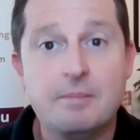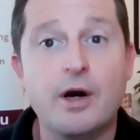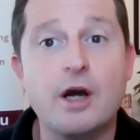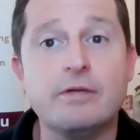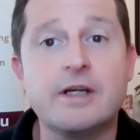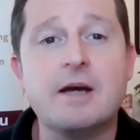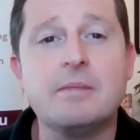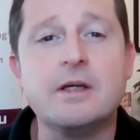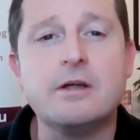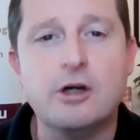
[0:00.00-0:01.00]
by
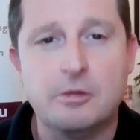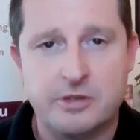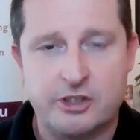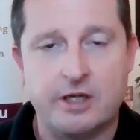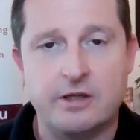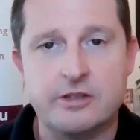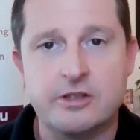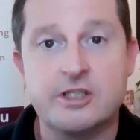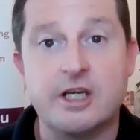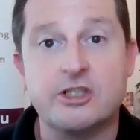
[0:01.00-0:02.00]
overcoming common
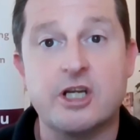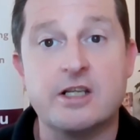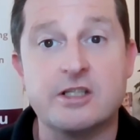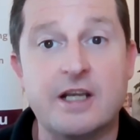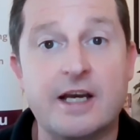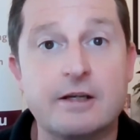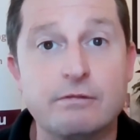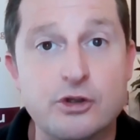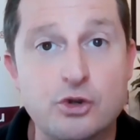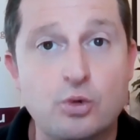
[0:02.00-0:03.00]
challenges such as a lack
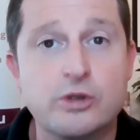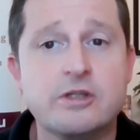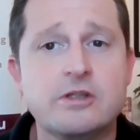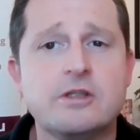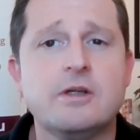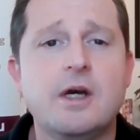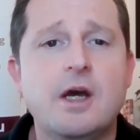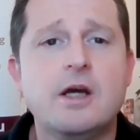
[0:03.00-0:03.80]
of resources,